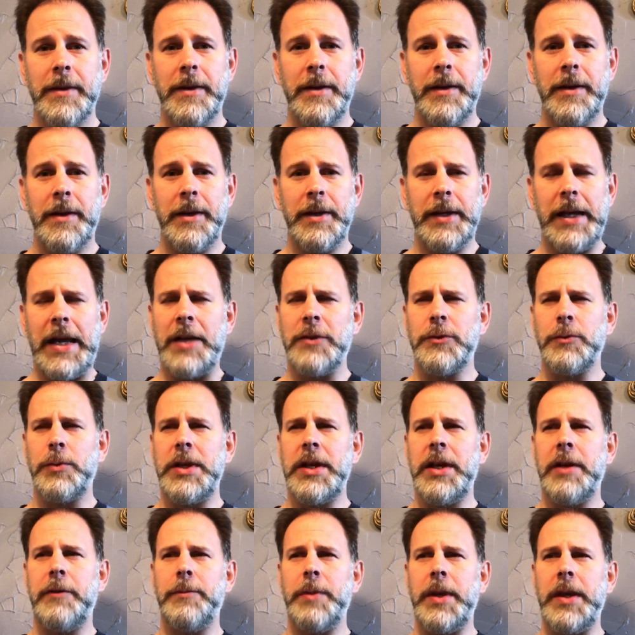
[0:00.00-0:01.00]
And as
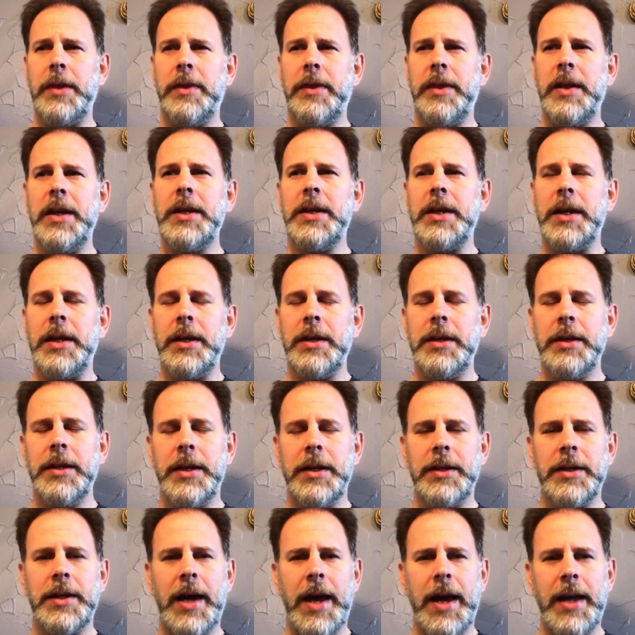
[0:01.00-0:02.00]
we have been thinking
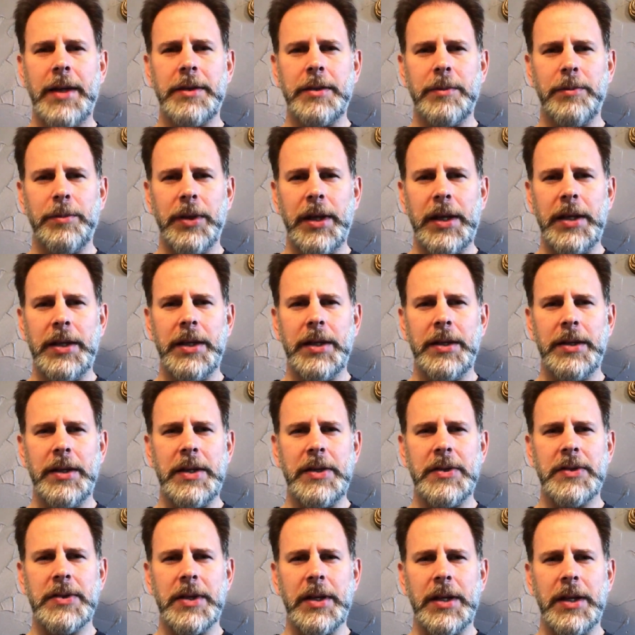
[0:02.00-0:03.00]
and contemplating
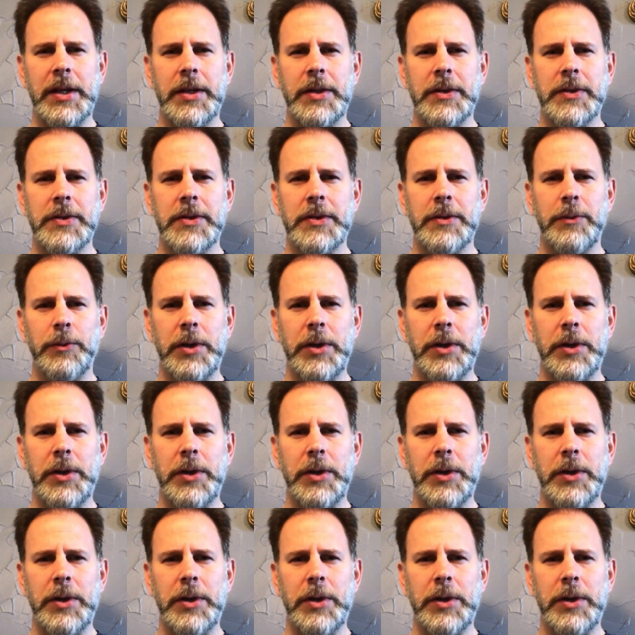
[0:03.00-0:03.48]
these things